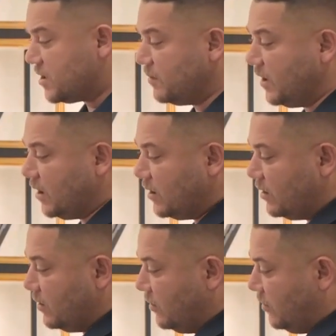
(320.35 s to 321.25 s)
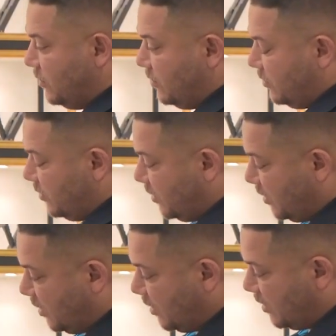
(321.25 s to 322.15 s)
Now I'm going to attach the
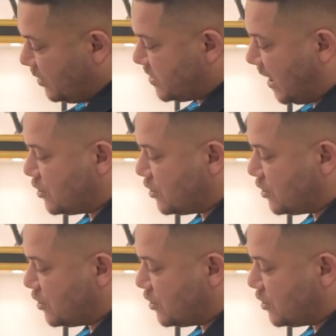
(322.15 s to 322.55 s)
sensor.